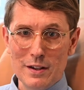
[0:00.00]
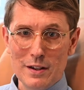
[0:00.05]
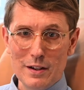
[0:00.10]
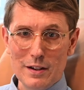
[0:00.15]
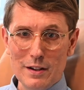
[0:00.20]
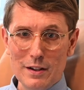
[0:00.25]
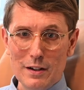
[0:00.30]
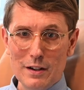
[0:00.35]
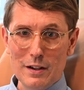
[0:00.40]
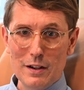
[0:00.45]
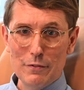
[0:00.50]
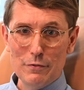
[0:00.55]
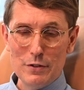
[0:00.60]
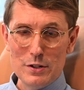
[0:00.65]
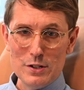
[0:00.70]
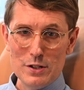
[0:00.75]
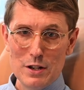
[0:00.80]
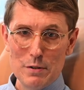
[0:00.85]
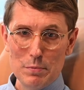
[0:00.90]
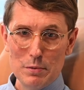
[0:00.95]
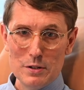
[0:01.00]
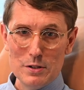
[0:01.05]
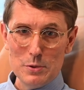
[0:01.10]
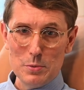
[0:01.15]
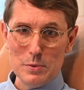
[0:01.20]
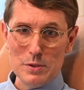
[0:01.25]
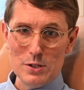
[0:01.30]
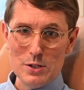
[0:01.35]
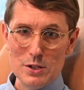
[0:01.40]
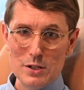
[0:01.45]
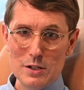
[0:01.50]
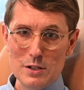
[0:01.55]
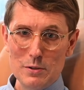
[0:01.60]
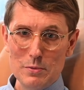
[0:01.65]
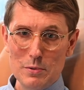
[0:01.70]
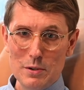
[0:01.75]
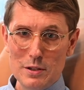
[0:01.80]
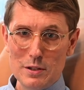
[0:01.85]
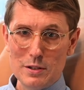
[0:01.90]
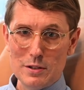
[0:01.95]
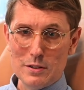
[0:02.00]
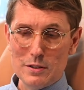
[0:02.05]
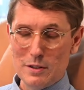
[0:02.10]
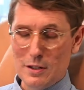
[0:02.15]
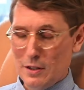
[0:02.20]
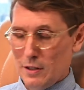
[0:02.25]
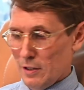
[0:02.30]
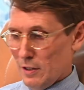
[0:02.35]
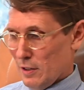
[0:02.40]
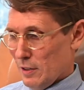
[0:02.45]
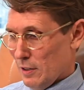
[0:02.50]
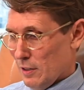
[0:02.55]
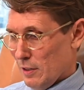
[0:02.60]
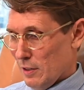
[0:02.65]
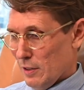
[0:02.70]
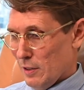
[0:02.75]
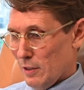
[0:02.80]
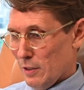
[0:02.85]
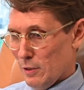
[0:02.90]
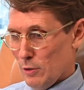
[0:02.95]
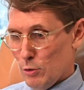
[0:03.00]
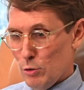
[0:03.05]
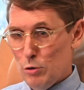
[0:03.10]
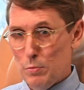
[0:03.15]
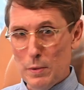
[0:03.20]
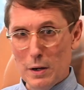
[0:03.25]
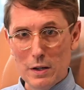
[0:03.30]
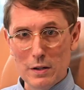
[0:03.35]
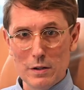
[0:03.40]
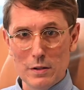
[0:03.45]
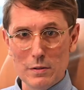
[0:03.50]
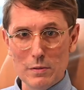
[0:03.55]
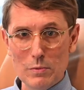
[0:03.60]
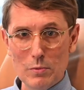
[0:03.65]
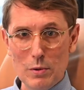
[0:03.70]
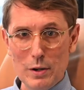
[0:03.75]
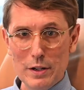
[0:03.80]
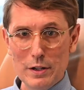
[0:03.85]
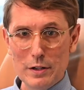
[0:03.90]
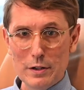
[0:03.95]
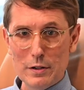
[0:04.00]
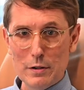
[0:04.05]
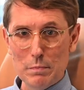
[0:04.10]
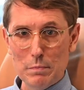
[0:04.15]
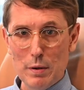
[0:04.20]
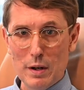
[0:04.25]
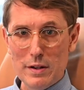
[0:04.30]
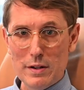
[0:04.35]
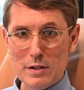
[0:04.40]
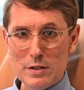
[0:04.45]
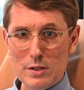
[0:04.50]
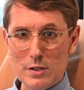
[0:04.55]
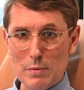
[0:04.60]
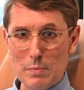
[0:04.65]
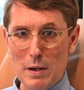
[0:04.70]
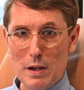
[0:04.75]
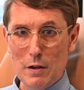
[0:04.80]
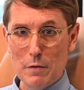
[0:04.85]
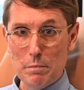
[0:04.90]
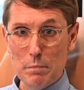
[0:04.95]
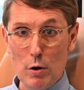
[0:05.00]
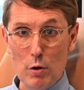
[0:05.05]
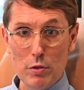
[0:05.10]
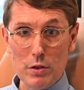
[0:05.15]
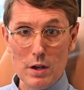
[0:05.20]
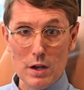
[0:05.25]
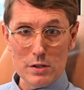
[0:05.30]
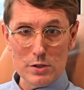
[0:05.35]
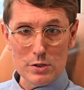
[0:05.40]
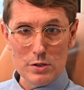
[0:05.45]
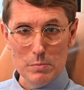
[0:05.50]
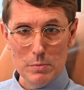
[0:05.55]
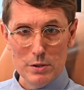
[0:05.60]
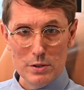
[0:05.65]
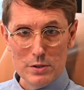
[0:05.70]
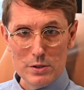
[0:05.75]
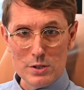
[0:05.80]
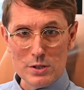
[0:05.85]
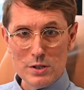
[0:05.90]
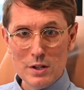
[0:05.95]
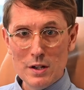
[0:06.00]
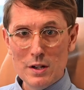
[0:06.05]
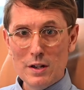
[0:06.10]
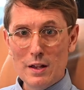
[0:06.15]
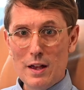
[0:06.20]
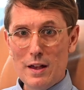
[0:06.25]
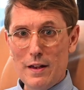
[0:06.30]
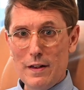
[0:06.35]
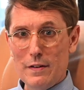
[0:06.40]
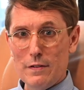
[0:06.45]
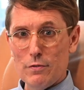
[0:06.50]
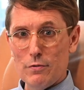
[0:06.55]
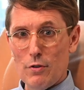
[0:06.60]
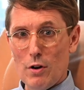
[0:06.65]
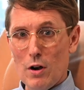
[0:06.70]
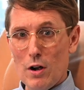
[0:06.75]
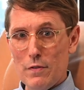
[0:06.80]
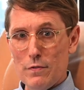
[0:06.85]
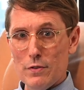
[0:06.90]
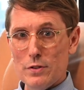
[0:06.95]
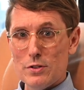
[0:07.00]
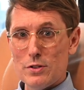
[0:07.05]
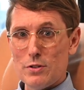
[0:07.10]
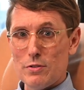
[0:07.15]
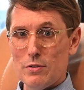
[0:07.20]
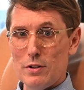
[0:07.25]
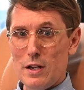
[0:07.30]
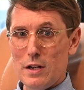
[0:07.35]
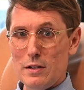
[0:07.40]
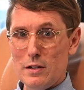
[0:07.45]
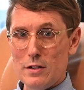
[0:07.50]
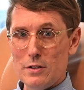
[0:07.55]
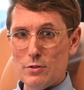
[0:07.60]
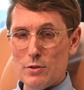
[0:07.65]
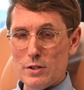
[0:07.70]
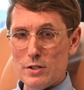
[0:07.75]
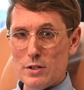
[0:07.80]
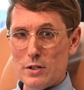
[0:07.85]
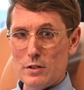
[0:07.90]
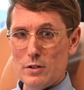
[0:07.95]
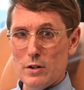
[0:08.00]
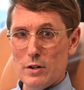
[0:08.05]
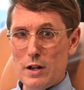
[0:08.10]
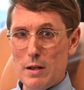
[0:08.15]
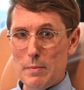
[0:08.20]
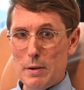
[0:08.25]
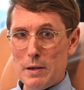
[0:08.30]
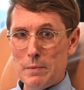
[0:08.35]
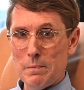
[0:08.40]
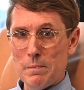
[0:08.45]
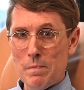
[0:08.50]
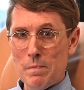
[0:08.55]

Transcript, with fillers: Uh, for example, as we see with uh, Uber, where complaints about both customers and drivers create an interesting dynamic.